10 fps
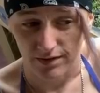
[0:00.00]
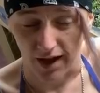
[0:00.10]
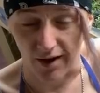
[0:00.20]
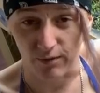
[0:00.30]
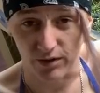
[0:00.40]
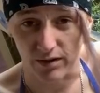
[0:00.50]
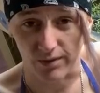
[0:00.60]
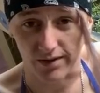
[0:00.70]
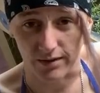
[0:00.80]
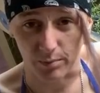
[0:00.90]
I really
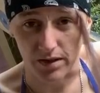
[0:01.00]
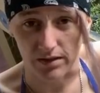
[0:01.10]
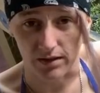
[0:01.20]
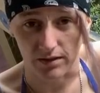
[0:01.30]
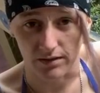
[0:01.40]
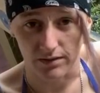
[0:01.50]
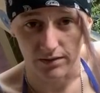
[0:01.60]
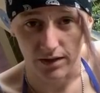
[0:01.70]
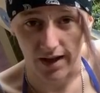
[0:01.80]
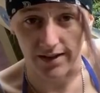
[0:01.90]
wanted to peek though.
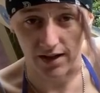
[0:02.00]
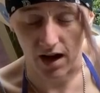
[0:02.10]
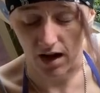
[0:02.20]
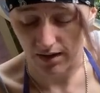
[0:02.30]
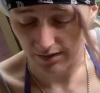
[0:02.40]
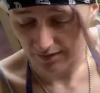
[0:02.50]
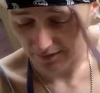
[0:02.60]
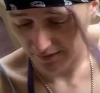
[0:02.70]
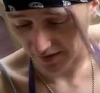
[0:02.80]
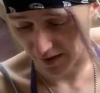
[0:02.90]
I did not.
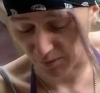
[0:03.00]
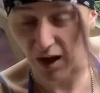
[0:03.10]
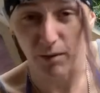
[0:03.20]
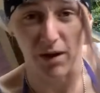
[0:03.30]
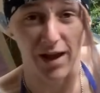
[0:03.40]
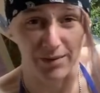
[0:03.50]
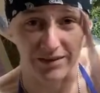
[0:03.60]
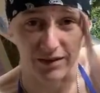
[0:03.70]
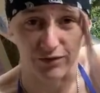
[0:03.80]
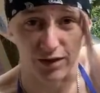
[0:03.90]
I'm kind of mad at
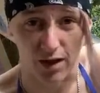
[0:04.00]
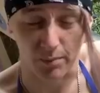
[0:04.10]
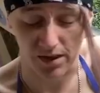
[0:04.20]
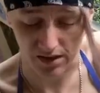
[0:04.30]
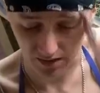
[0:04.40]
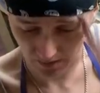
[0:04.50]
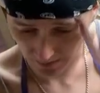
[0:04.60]
myself for not peeking.